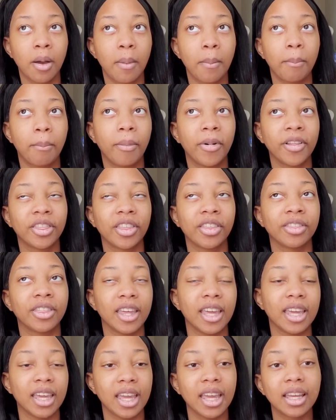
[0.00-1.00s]
But the
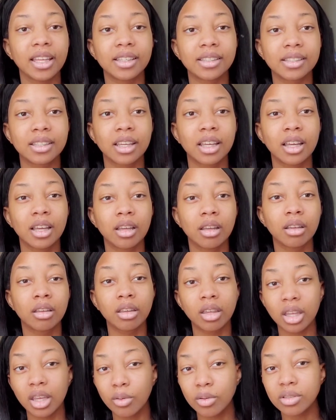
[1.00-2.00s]
thing is,
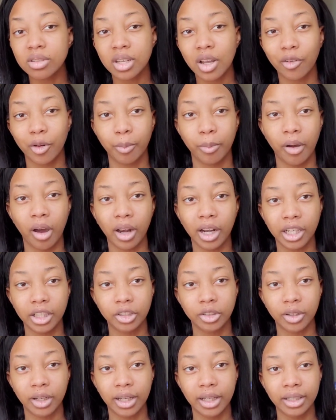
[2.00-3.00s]
he was never potty
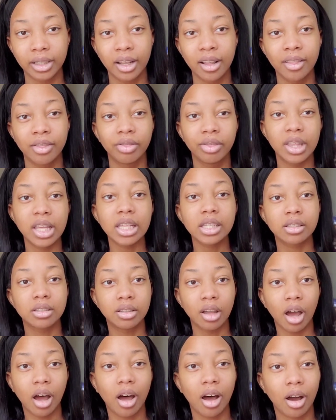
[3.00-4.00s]
trained. This
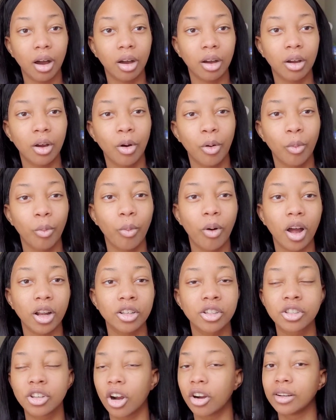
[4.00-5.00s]
dog
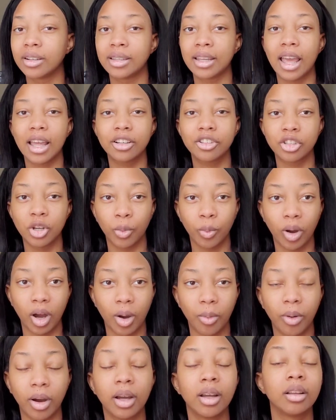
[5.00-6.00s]
watched our dead
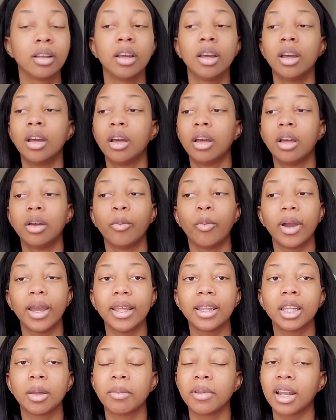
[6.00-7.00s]
Chihuahua.
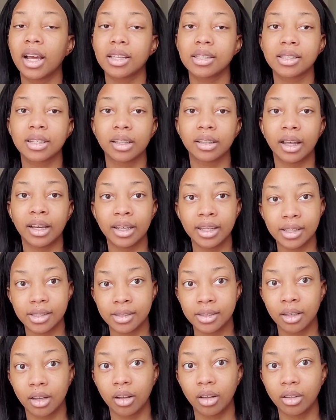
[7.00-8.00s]
Wait, let me not say that. He is
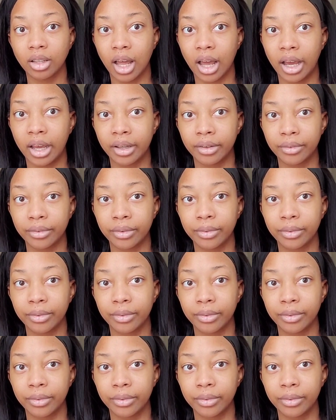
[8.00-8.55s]
still alive.